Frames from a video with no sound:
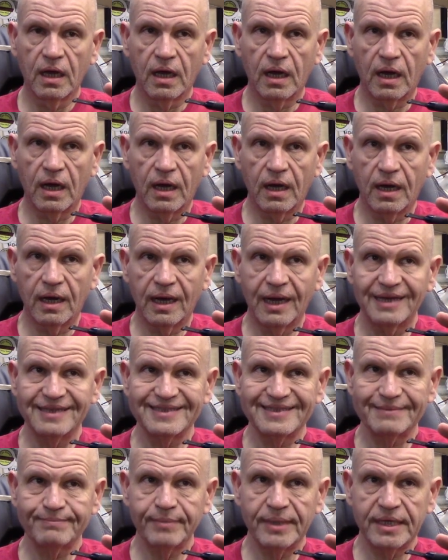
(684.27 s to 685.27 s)
uh,
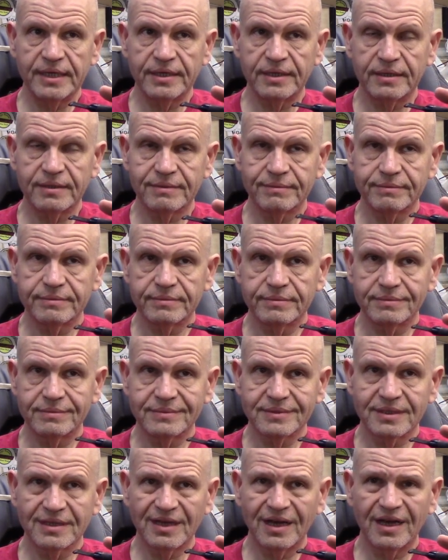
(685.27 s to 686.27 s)
has made it
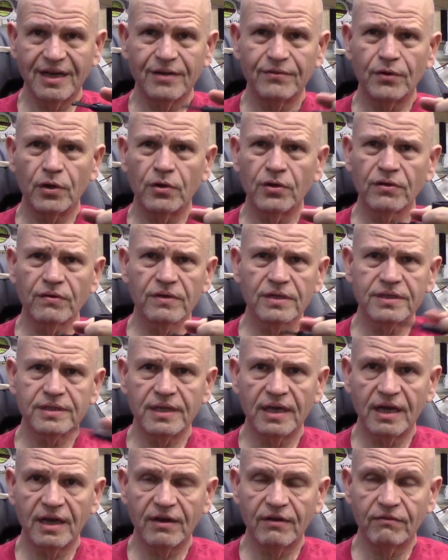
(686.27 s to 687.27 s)
kind of onerous
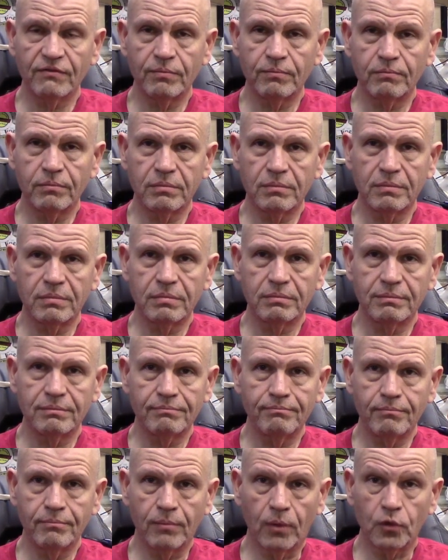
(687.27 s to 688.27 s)
to have
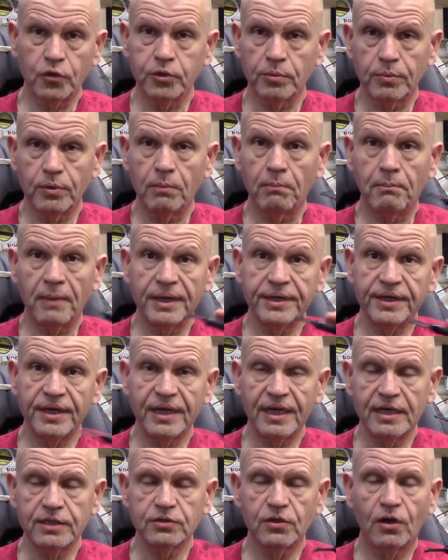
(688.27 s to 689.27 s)
multiple Mondays